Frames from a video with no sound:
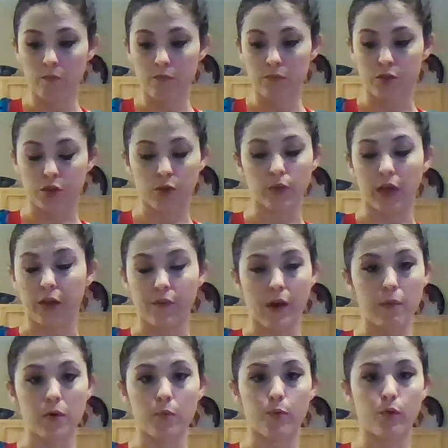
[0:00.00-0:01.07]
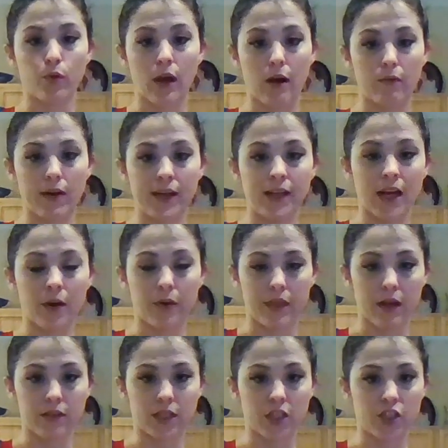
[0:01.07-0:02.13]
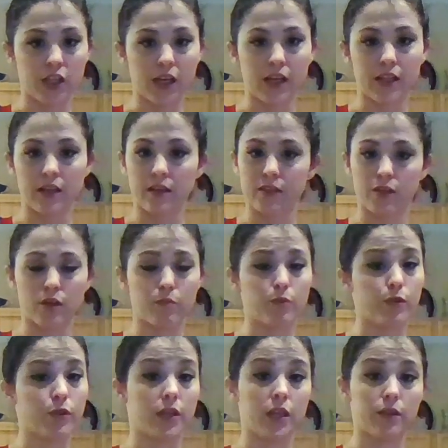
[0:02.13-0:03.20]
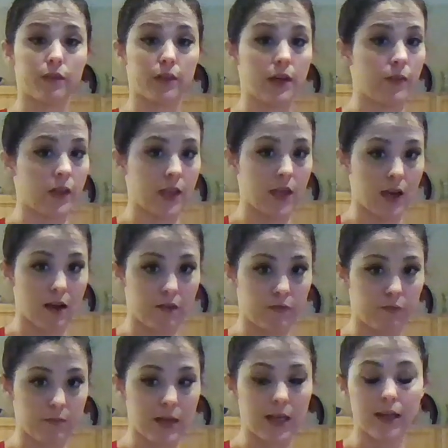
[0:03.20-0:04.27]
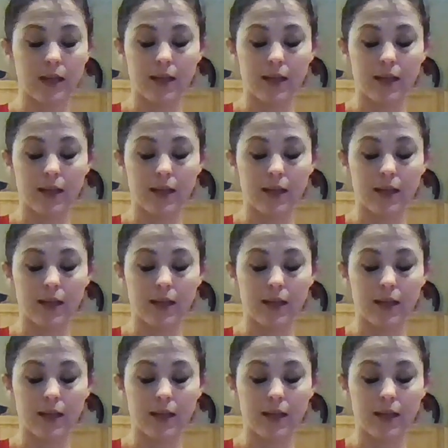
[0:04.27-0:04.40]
So like if I were to pull out right now without touching anything, it's going to pull the needle and everything out of me.